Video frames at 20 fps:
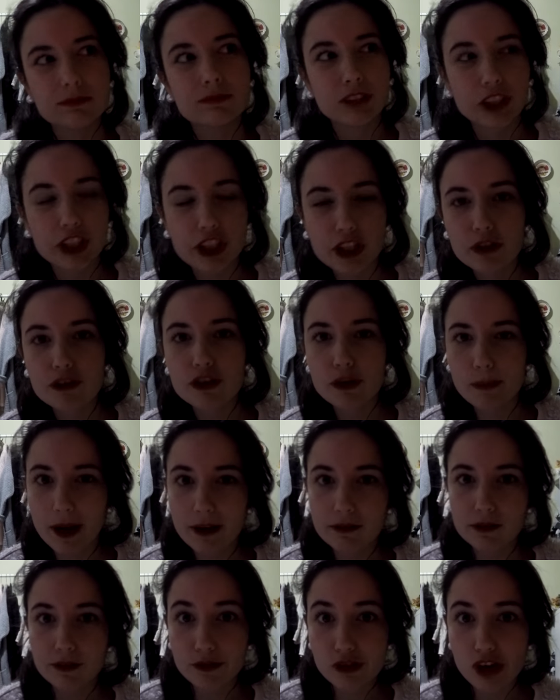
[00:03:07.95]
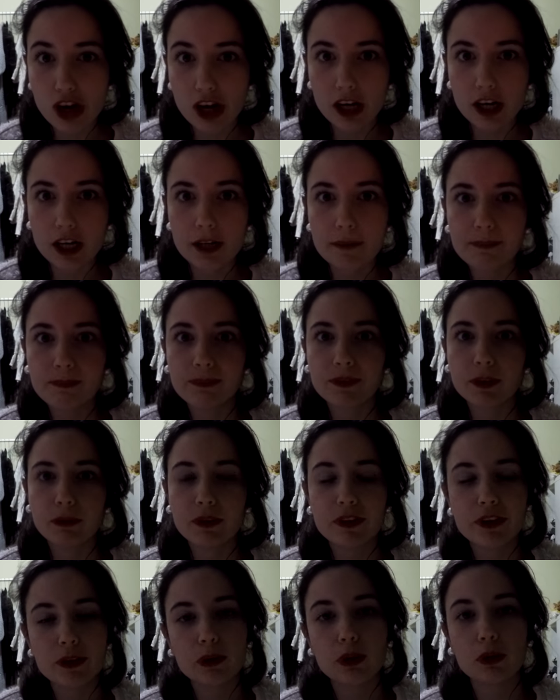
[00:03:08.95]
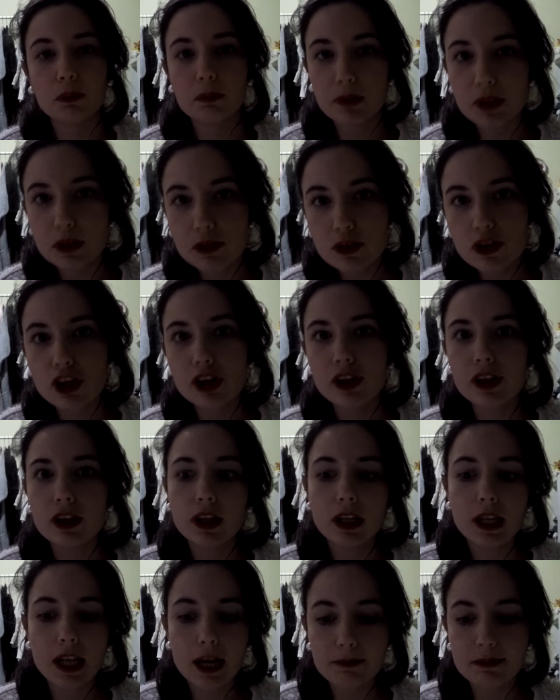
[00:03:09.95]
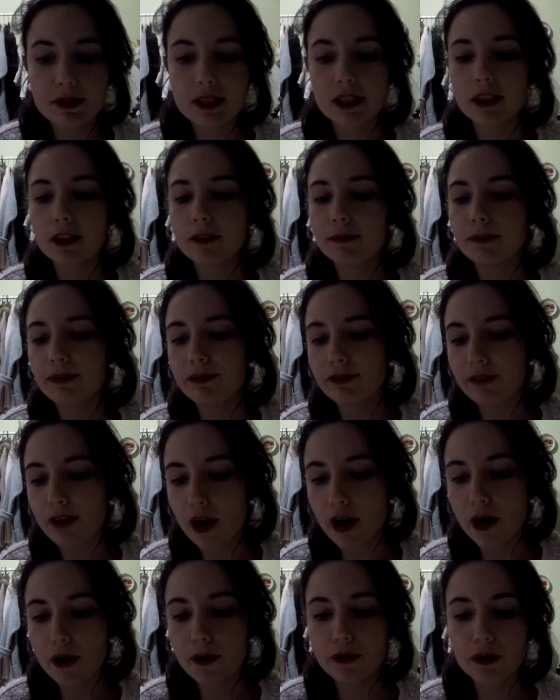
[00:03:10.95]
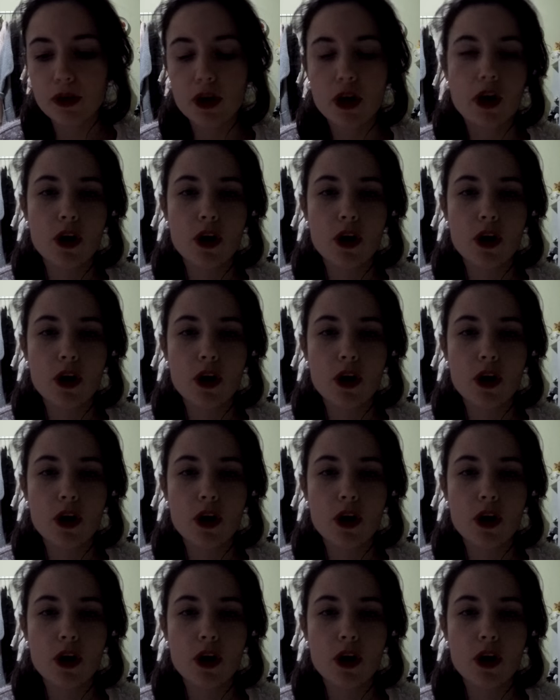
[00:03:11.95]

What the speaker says: huge amount of time with your computer, laptop, phone,